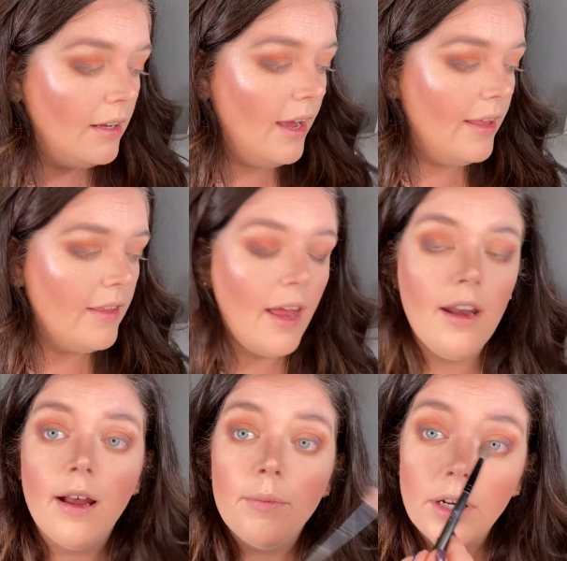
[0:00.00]
And
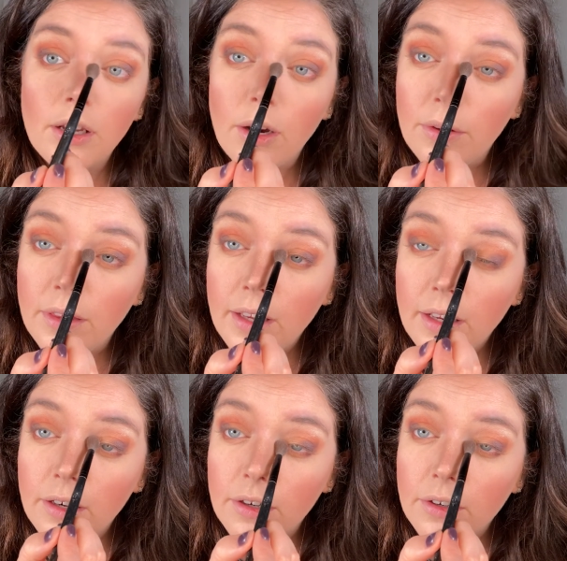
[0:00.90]
then I'm going to go in the
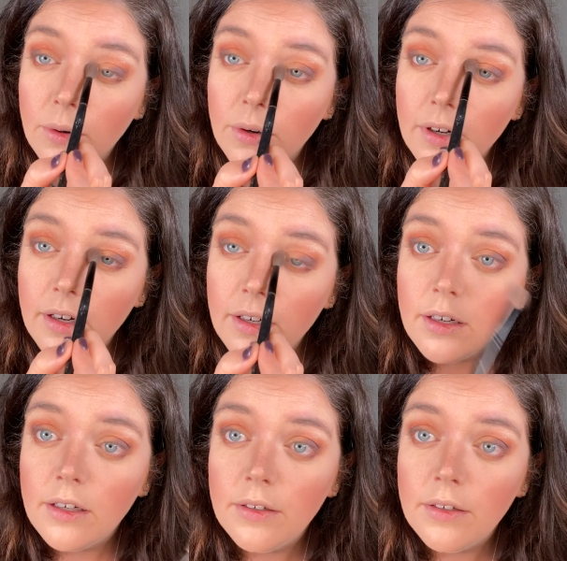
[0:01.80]
inner corner.